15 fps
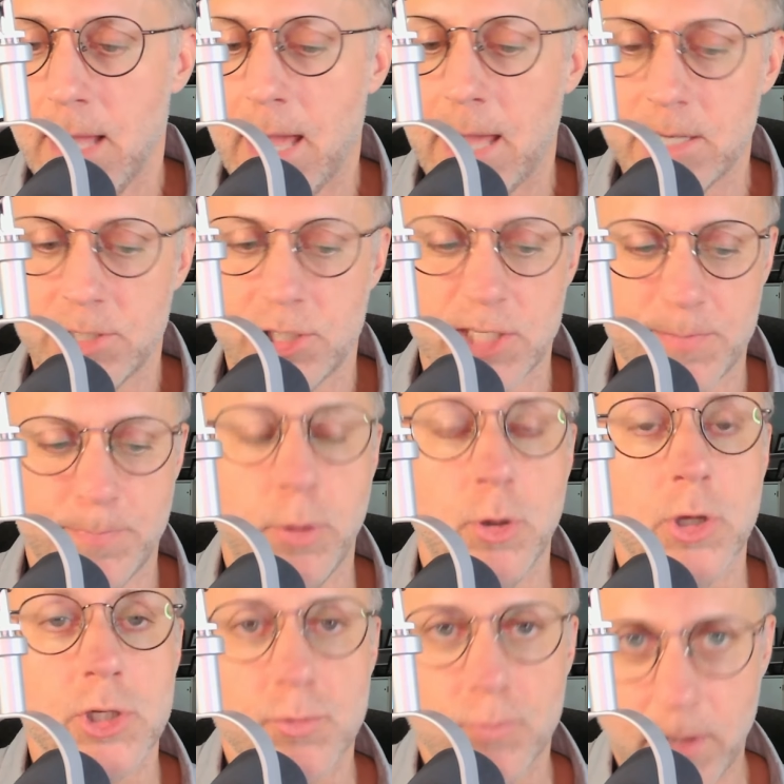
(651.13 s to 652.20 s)
and it's just
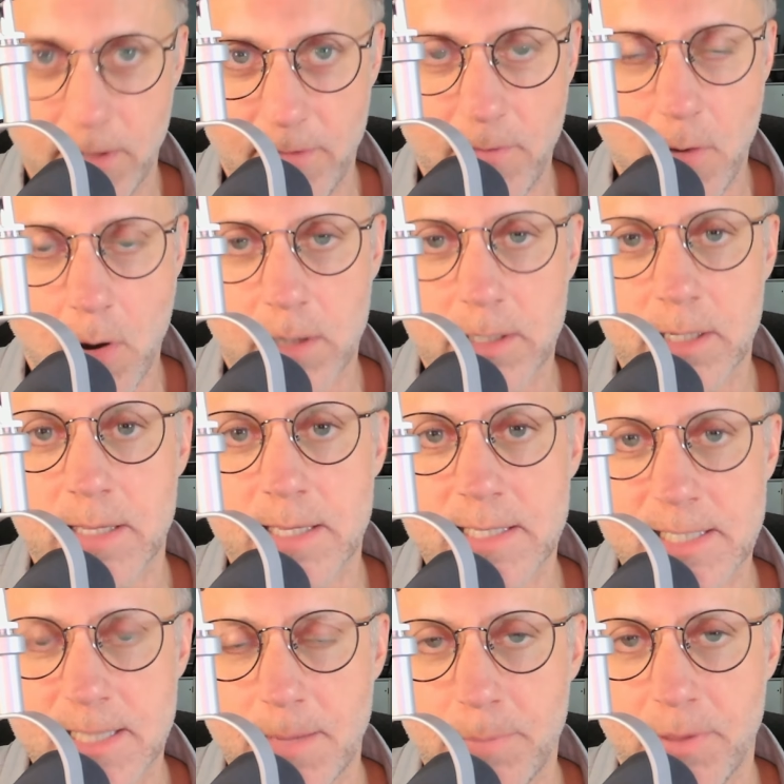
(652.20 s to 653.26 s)
pushed really far into this
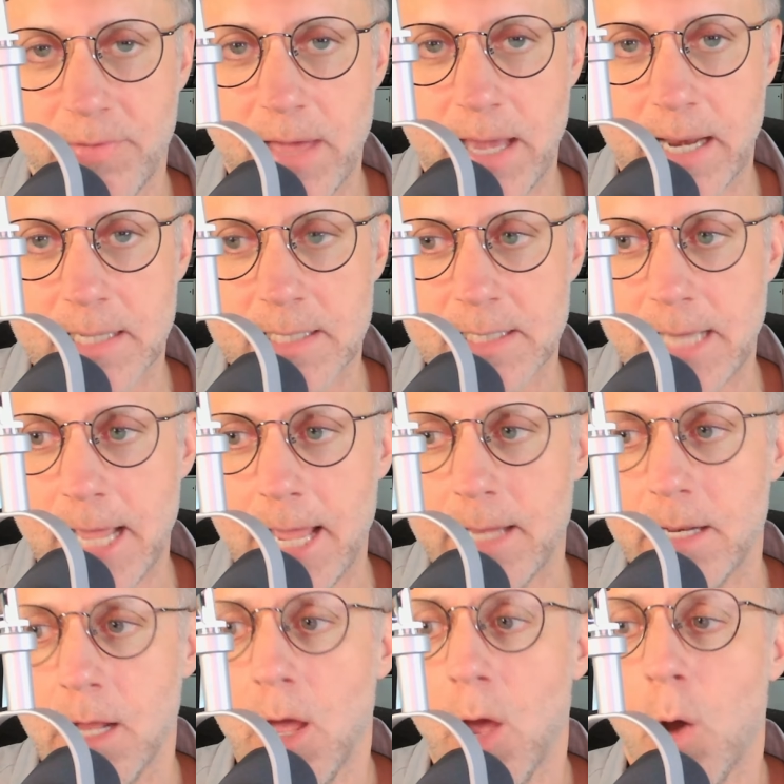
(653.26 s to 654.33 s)
sympathetic state